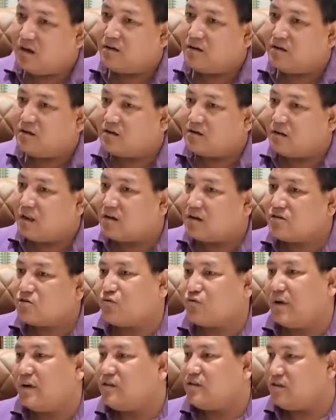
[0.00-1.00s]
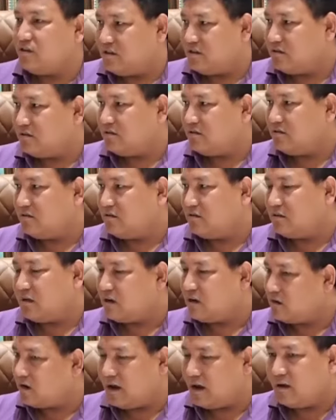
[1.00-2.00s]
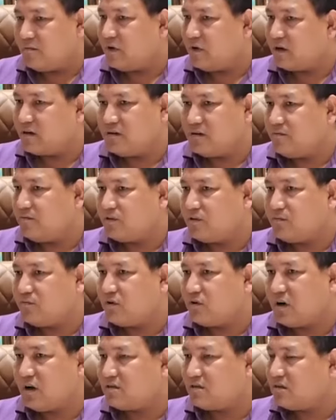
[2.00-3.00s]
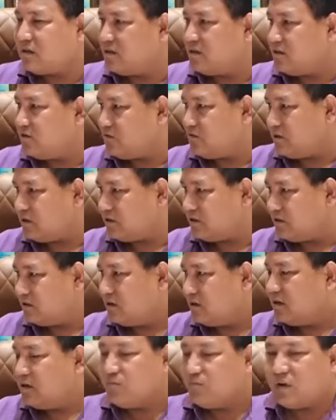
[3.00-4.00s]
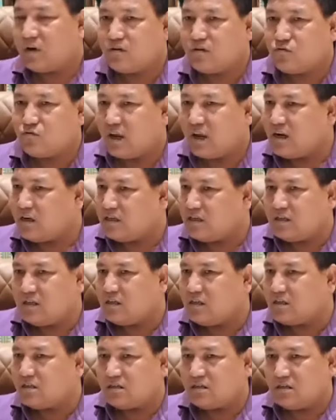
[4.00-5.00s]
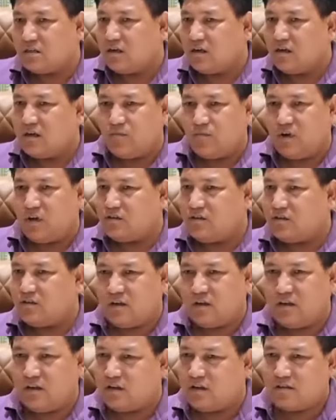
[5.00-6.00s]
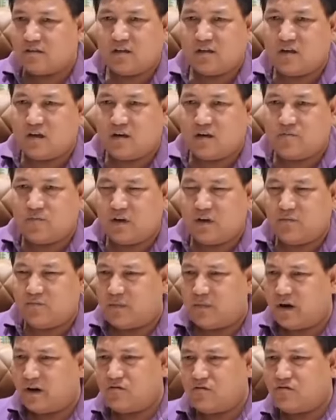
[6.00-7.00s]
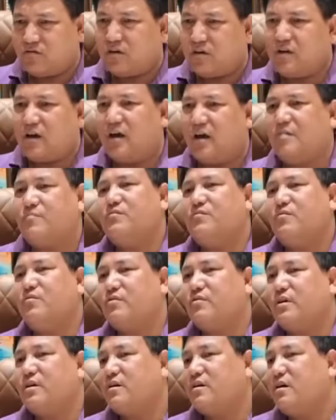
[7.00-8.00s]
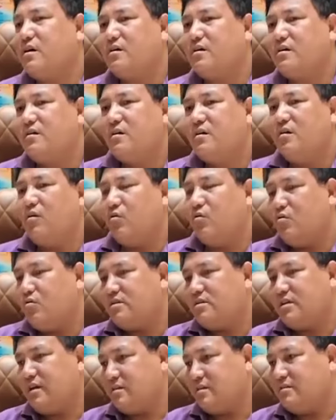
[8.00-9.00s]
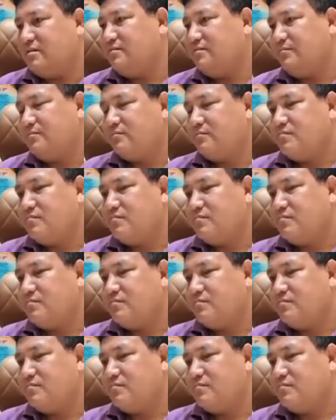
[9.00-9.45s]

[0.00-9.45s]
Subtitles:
In last 20 years, I am activist for last 32 years. But 20 years, very seriously and very minutely, I am looking the whole things.